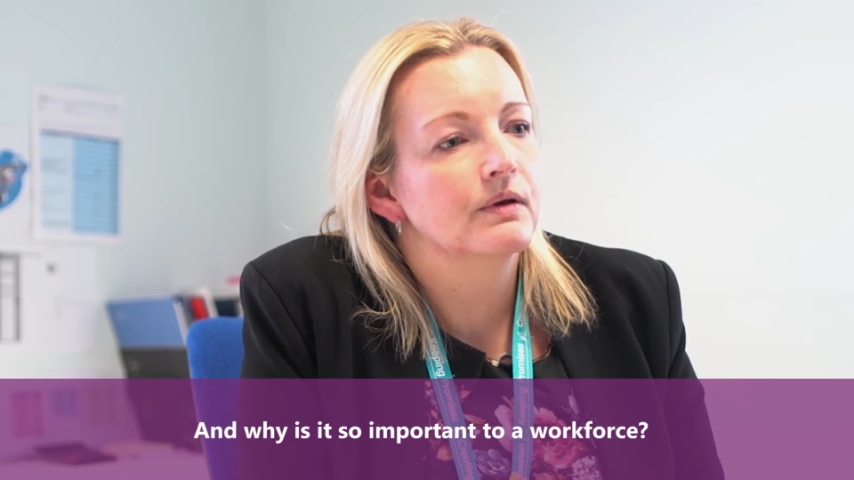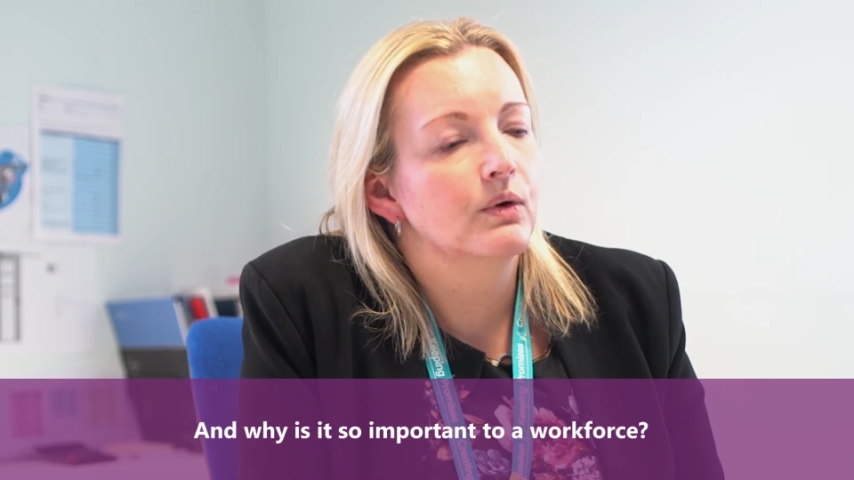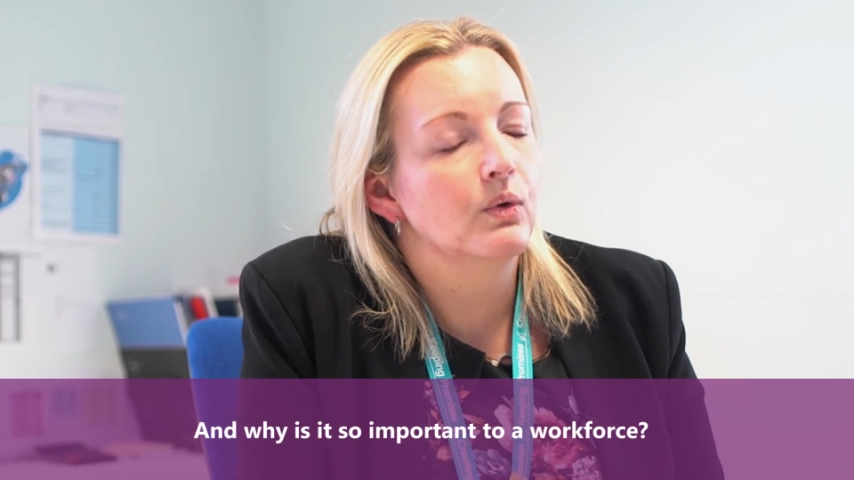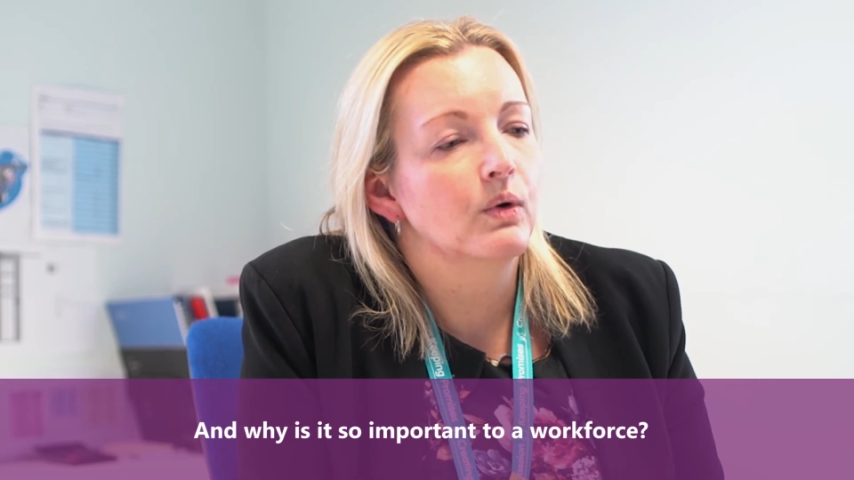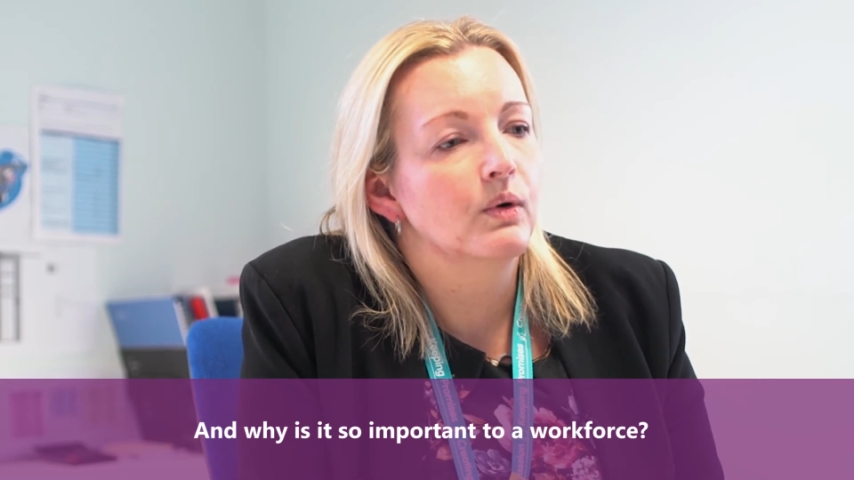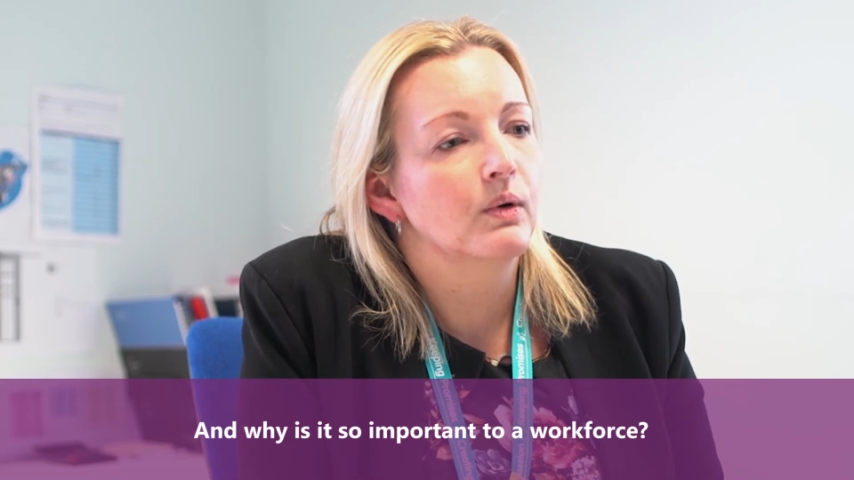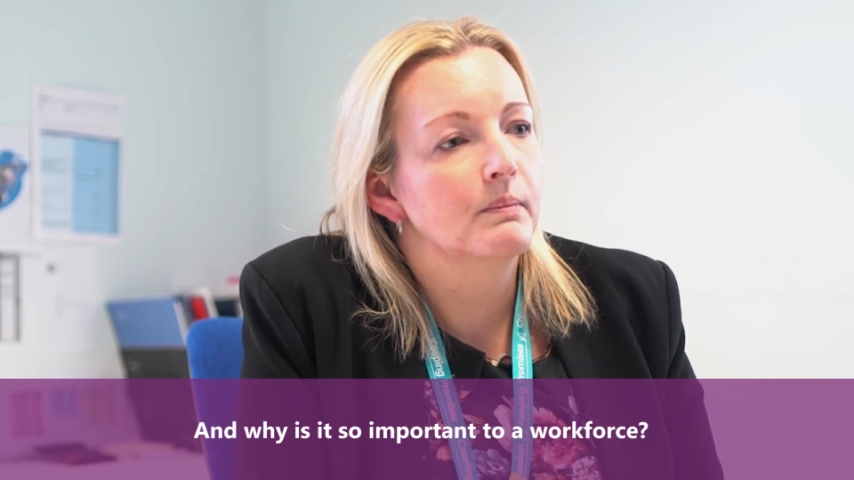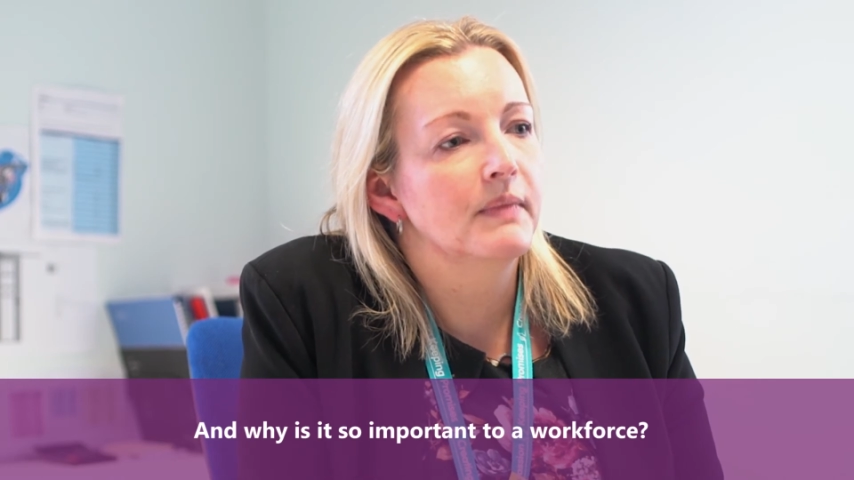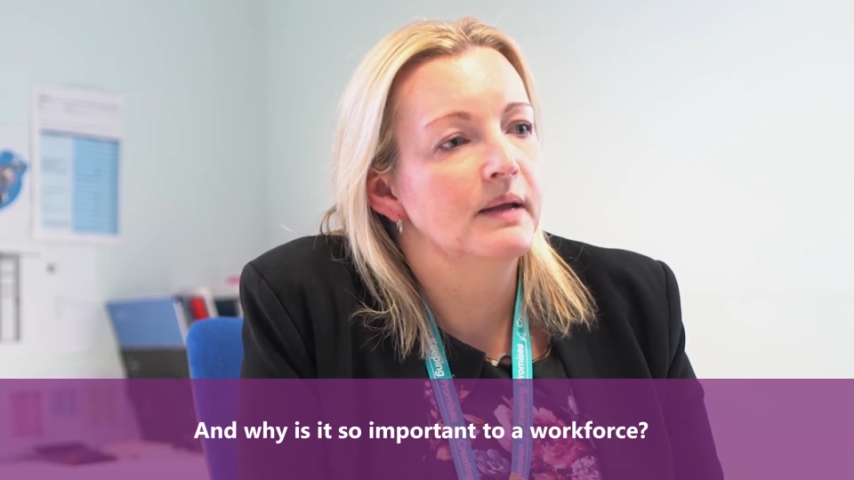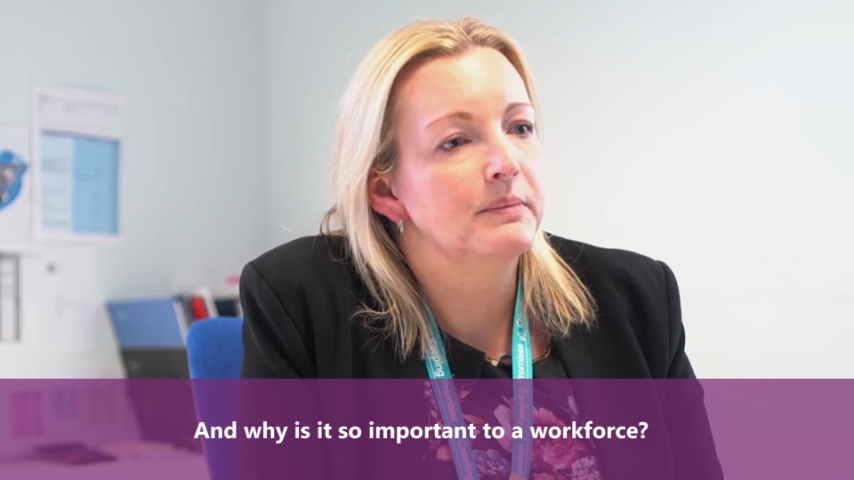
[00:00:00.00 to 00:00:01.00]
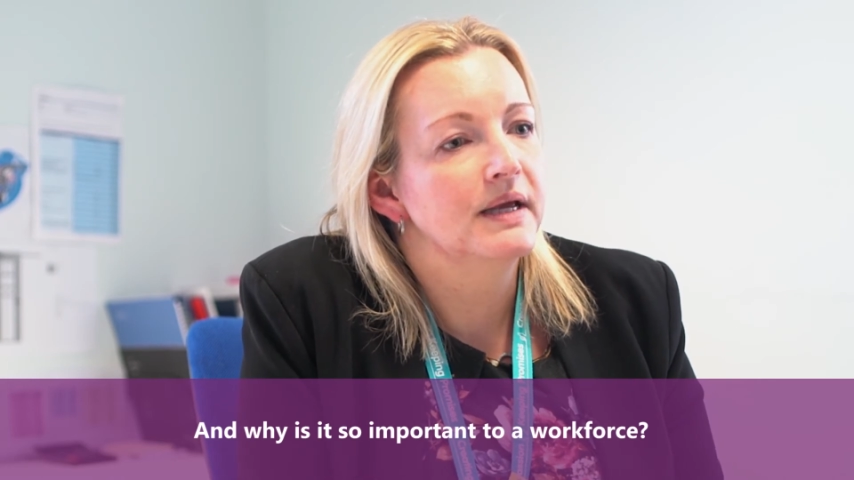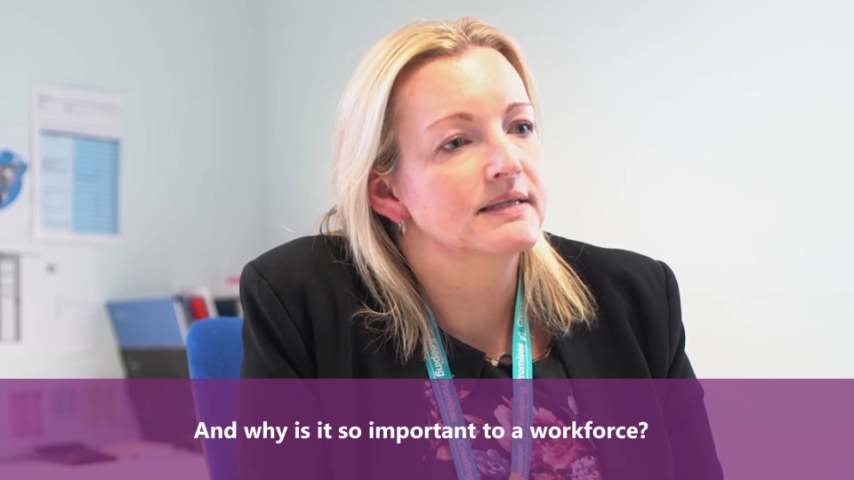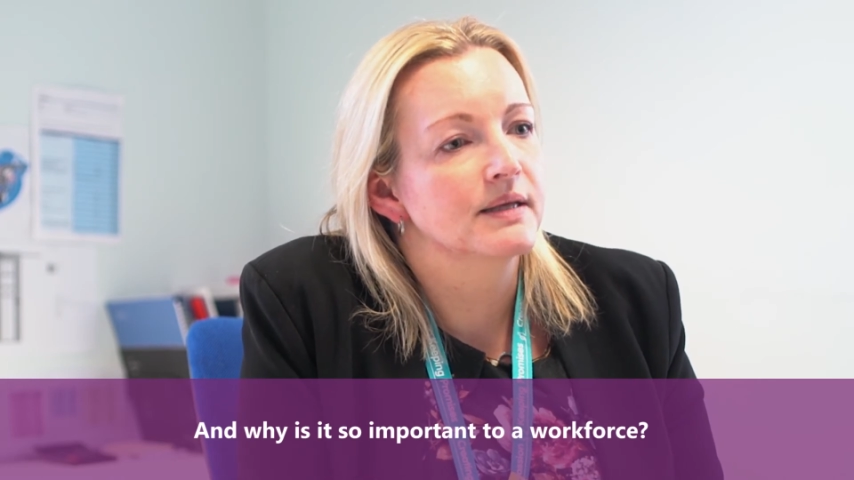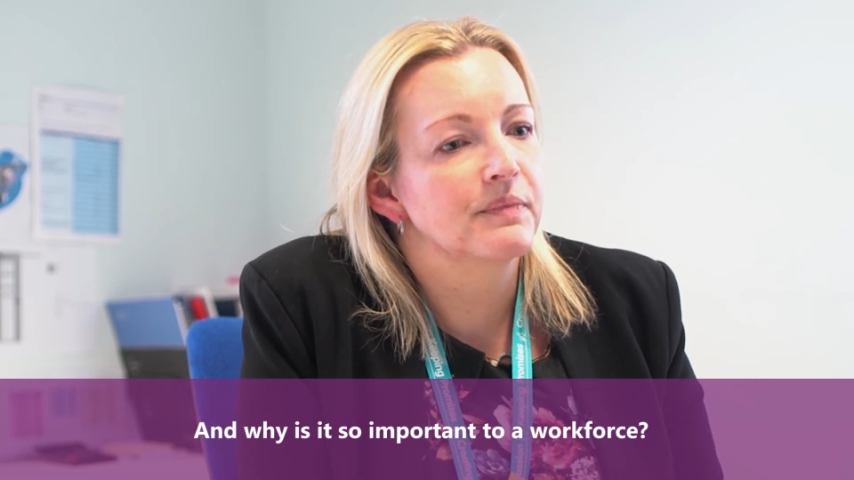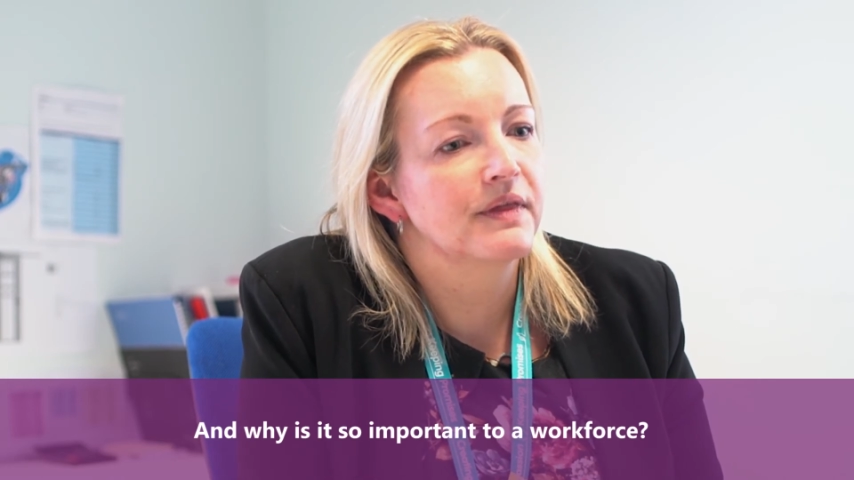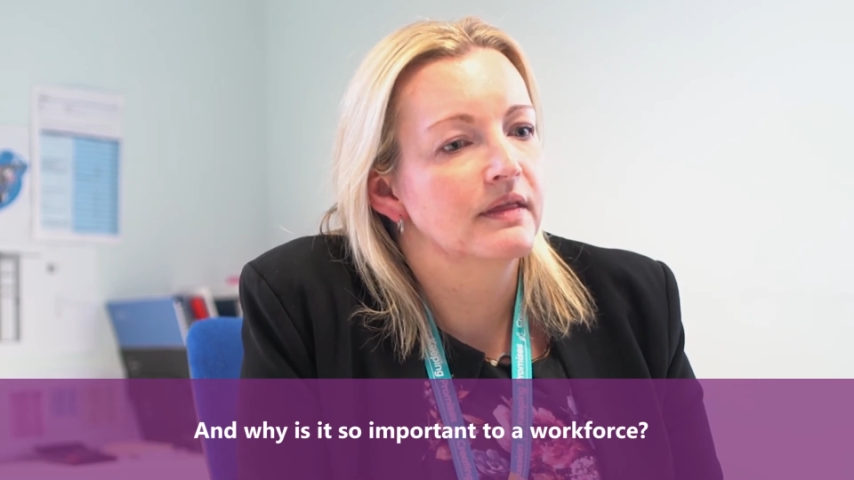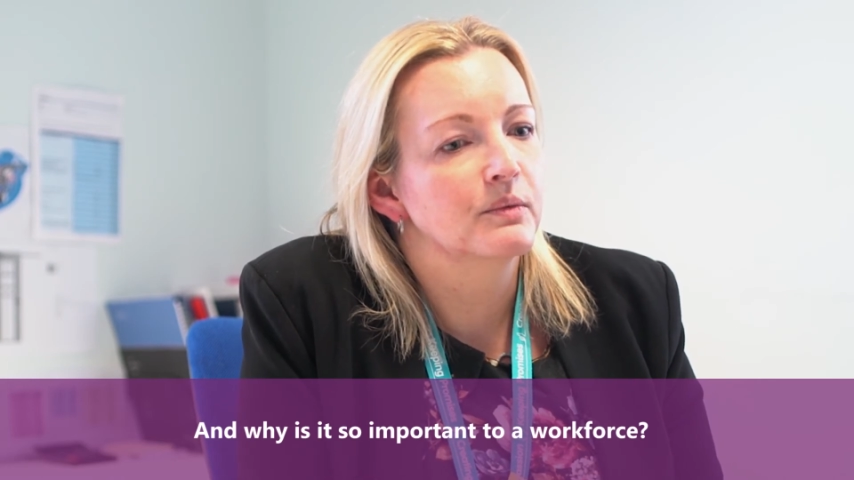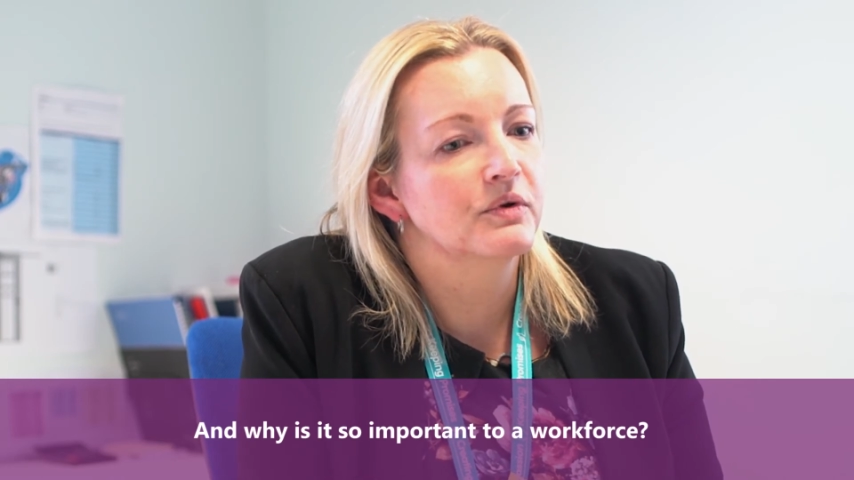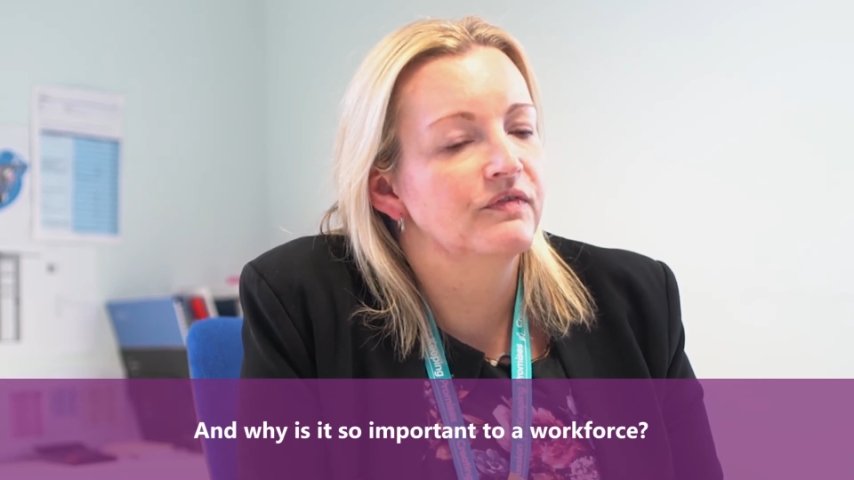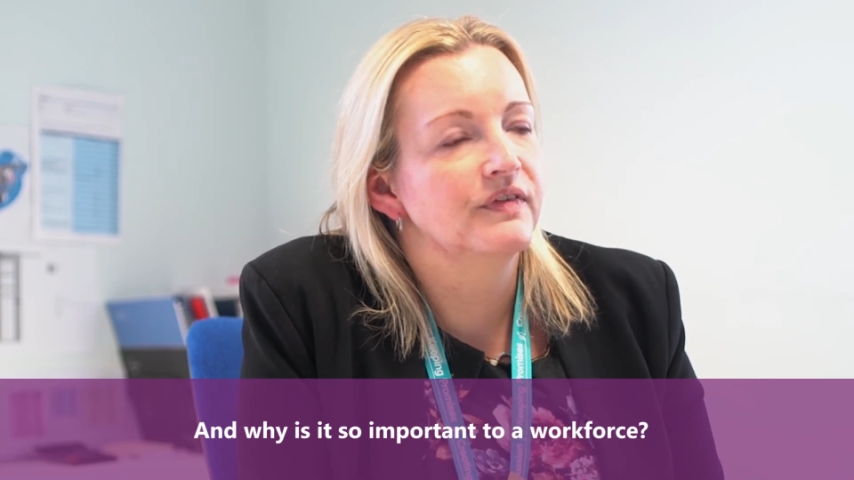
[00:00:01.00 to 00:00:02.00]
or maybe something
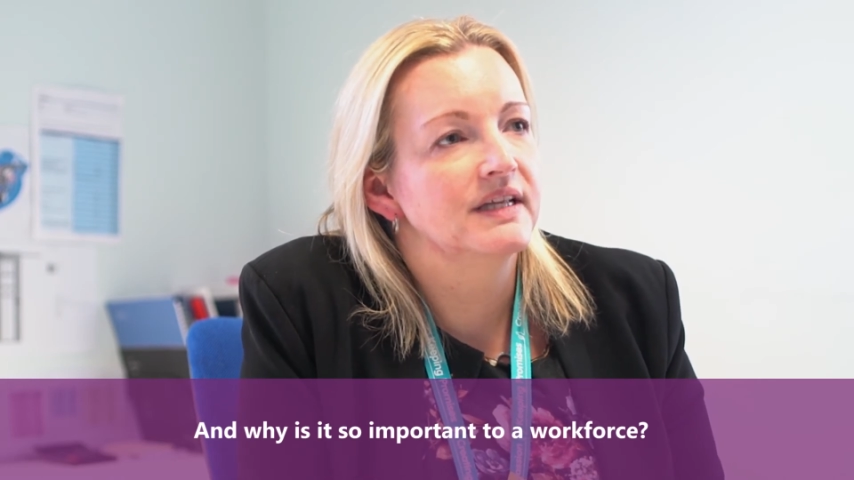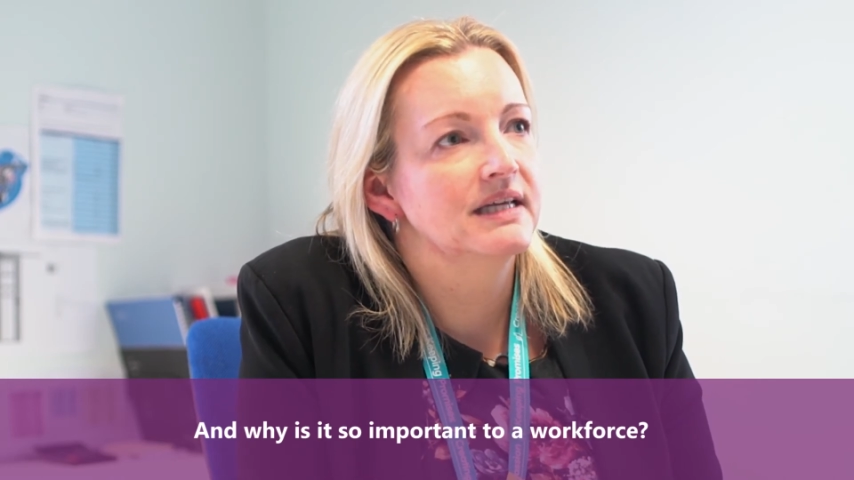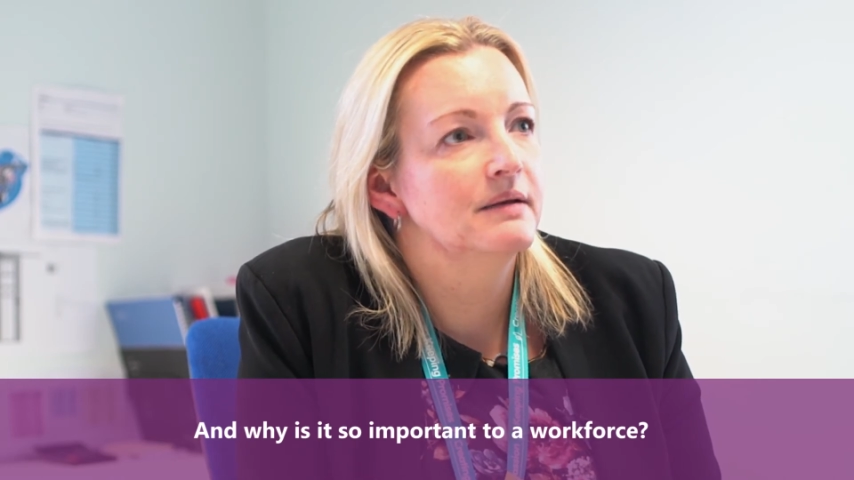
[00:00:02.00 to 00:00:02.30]
that would fit